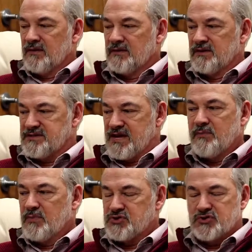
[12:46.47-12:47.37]
The
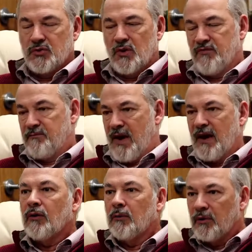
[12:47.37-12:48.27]
same is true of a
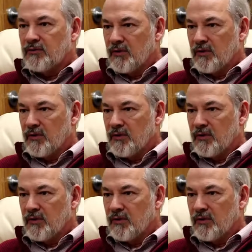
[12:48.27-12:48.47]
parable.